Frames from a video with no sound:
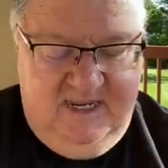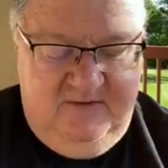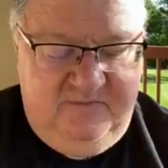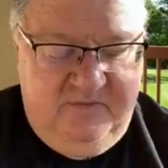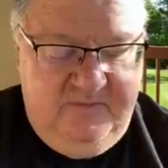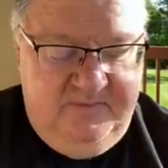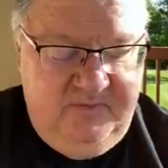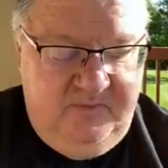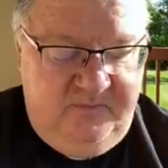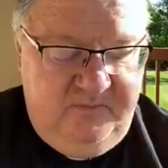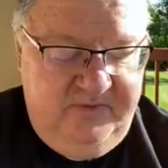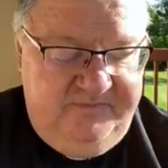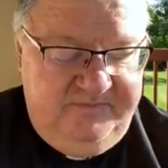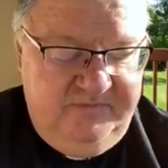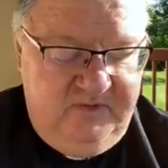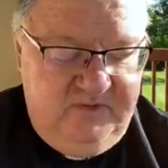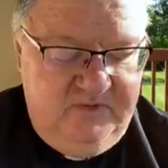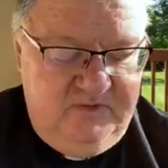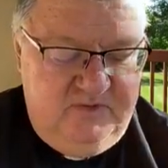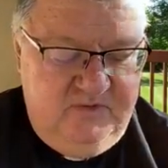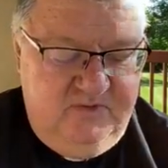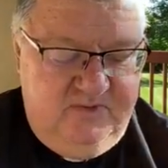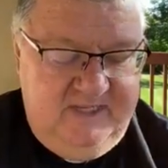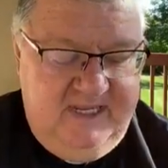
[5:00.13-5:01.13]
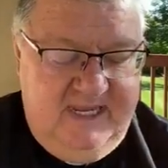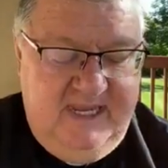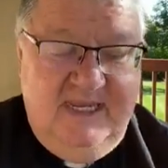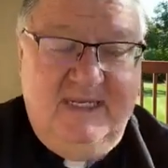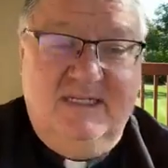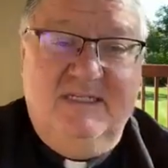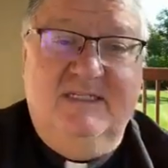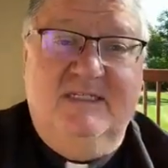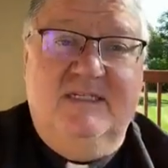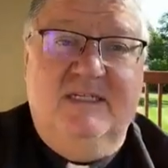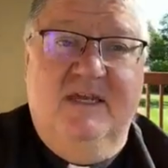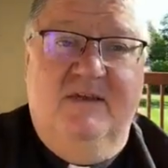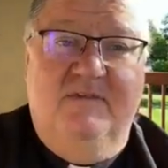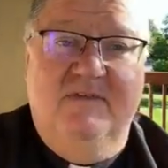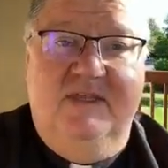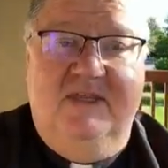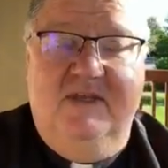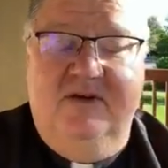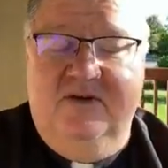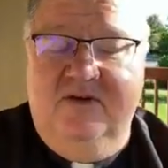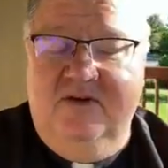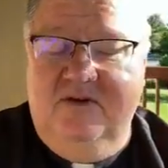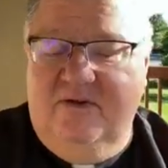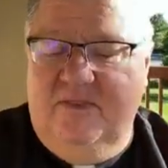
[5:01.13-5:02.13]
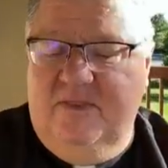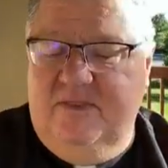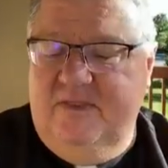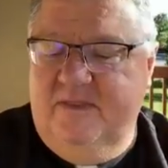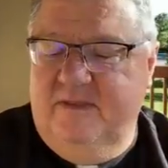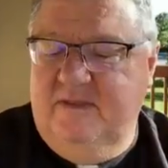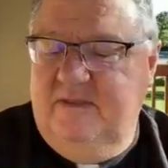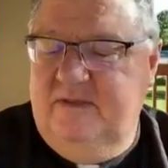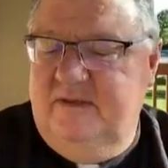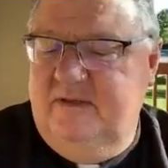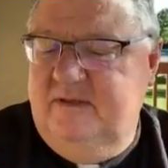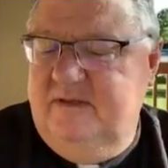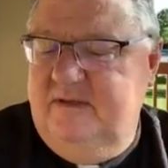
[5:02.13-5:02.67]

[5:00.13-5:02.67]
and from the river to the ends of the earth.